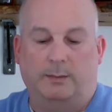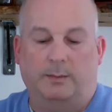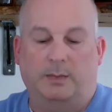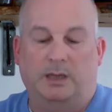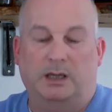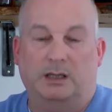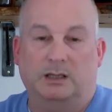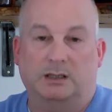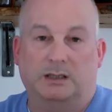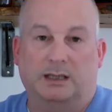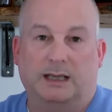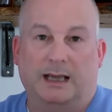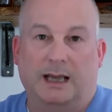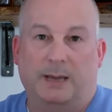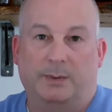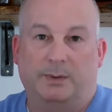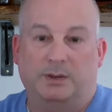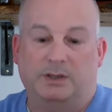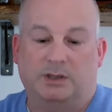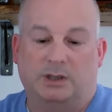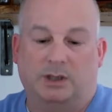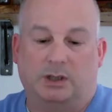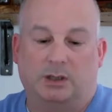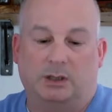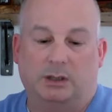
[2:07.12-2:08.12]
because the
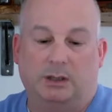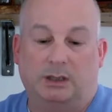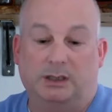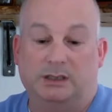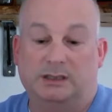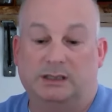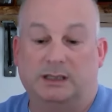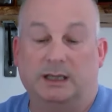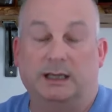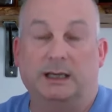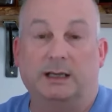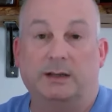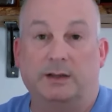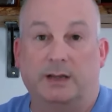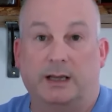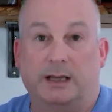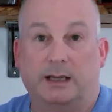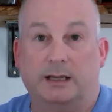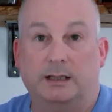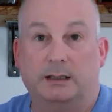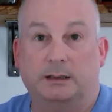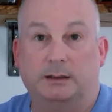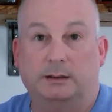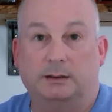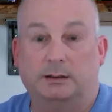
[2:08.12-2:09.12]
aperture is still in
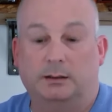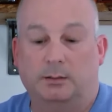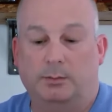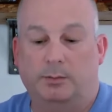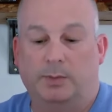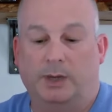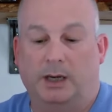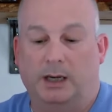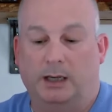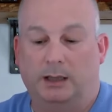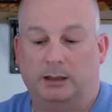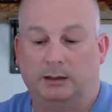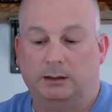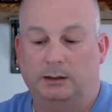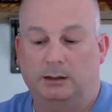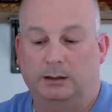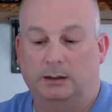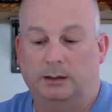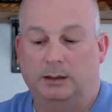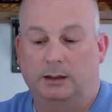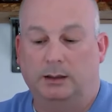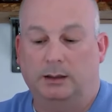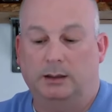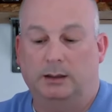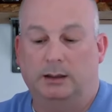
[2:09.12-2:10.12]
there, but
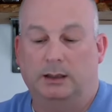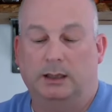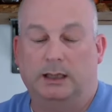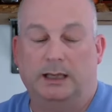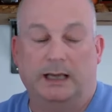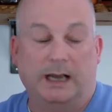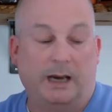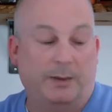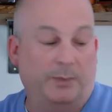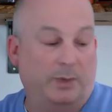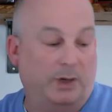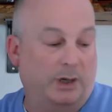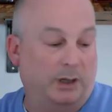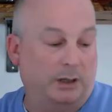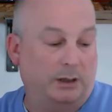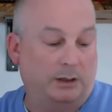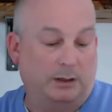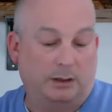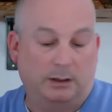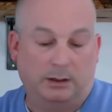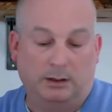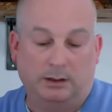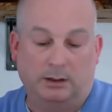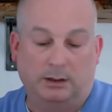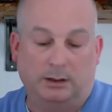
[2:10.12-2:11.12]
the camera
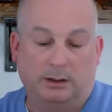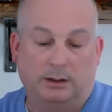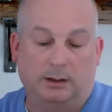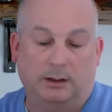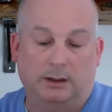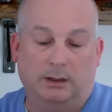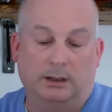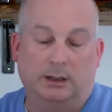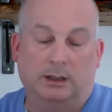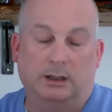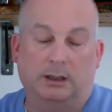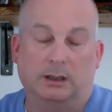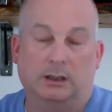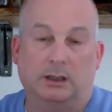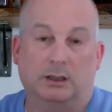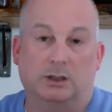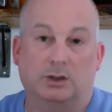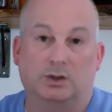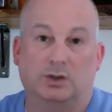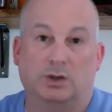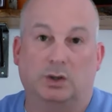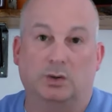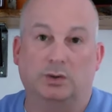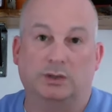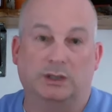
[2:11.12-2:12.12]

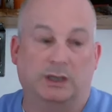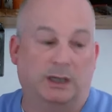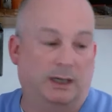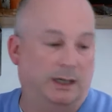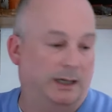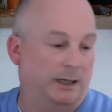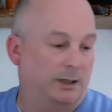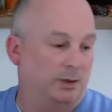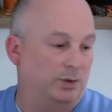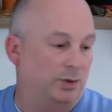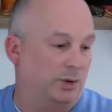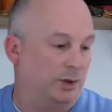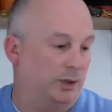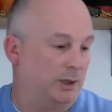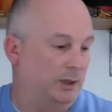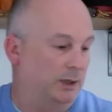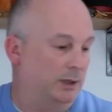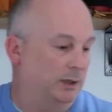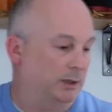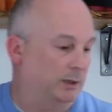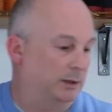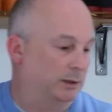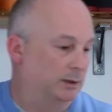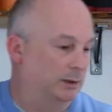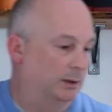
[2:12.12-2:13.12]
controls it
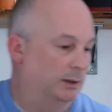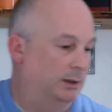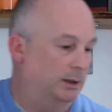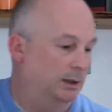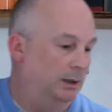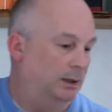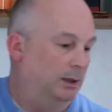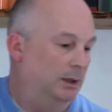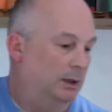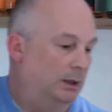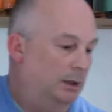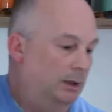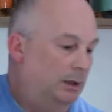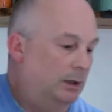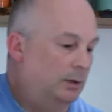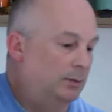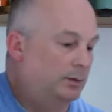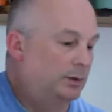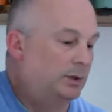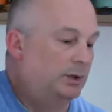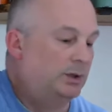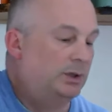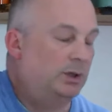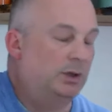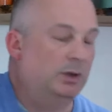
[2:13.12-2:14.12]
electronically. I'll
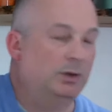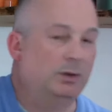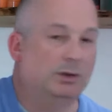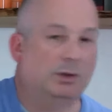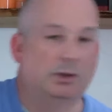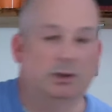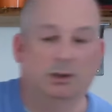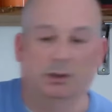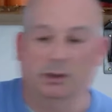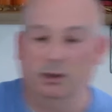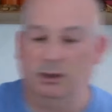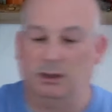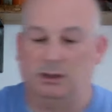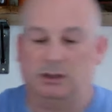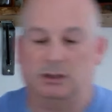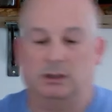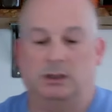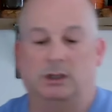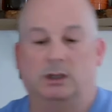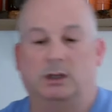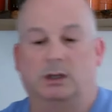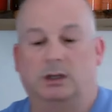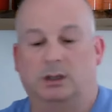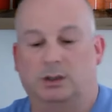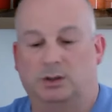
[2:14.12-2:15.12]
just use, this is
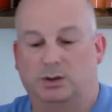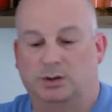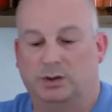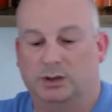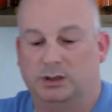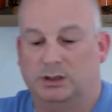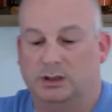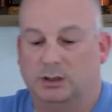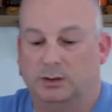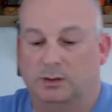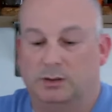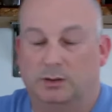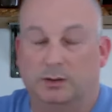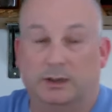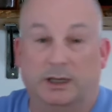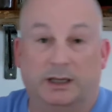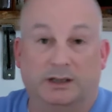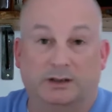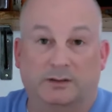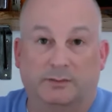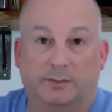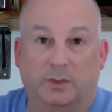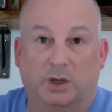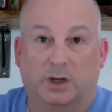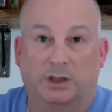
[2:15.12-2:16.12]
a, a trusted
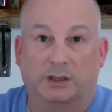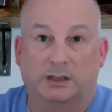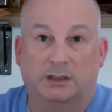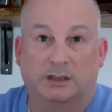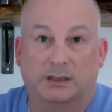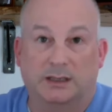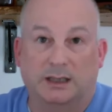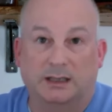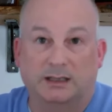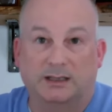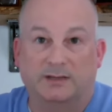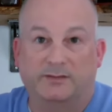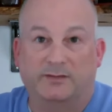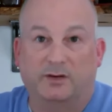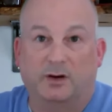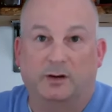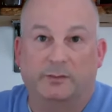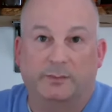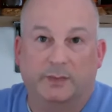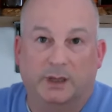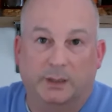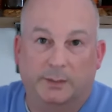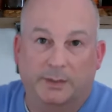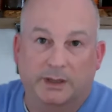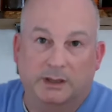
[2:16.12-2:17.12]
lens of mine, this is an
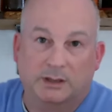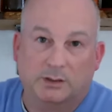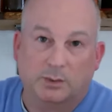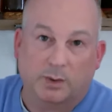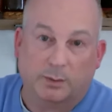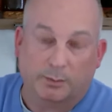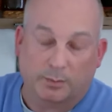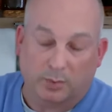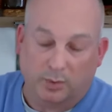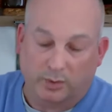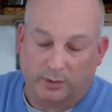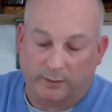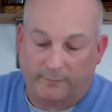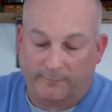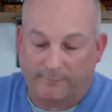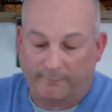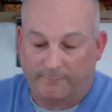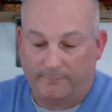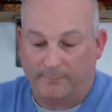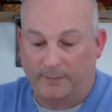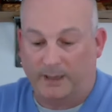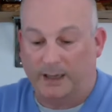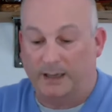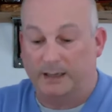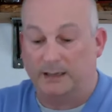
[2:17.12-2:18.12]
eighty-five millimeter one point
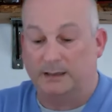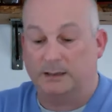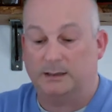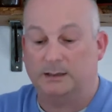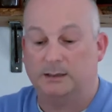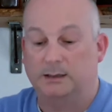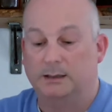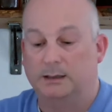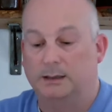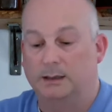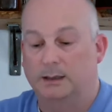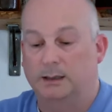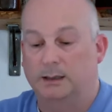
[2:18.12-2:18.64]
eight,